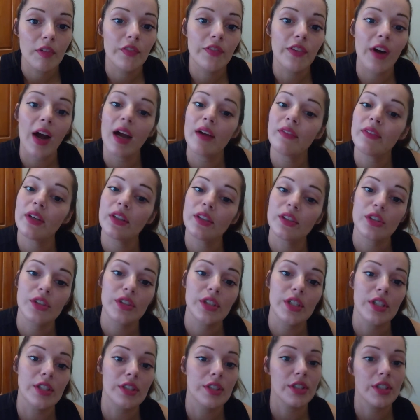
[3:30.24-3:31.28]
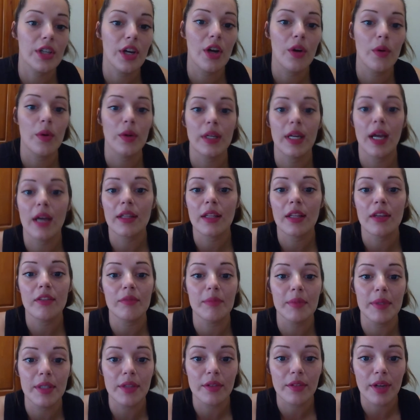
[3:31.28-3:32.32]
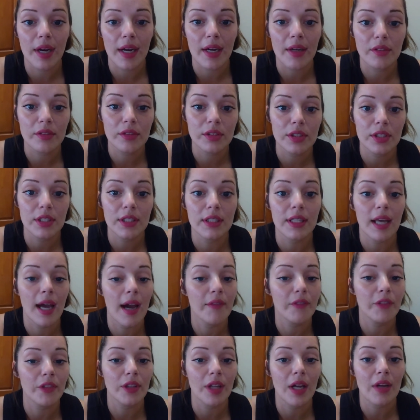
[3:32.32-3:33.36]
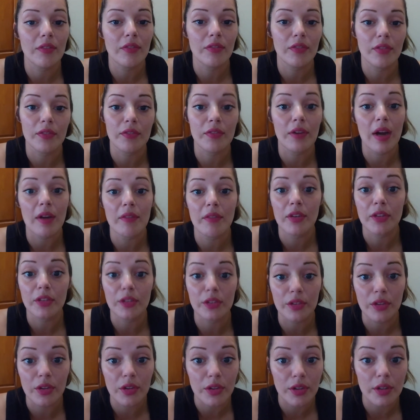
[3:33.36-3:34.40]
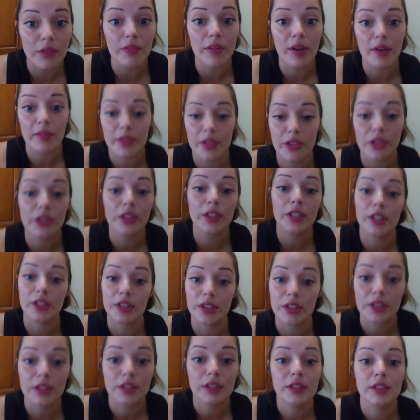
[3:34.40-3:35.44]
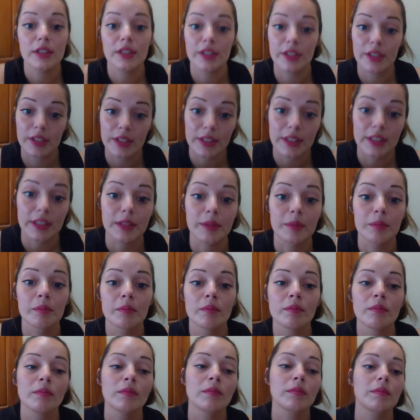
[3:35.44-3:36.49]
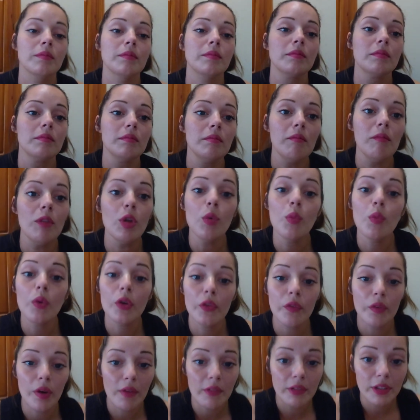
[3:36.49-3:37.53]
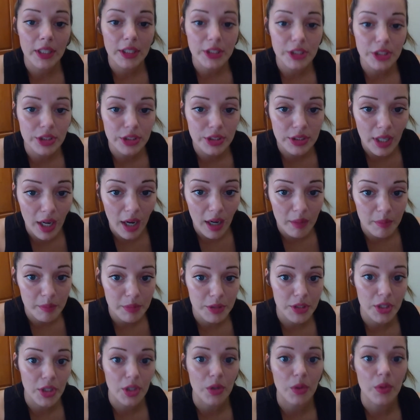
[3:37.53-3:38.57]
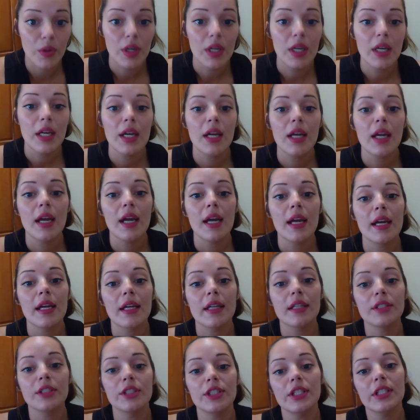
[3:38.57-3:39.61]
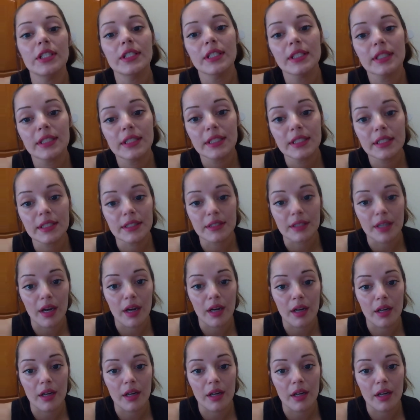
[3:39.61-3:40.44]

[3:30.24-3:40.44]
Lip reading: 500 years ago, and now they've been around in the afterlife for 500 years. Seriously. We're in Revelation times, though, and Jesus is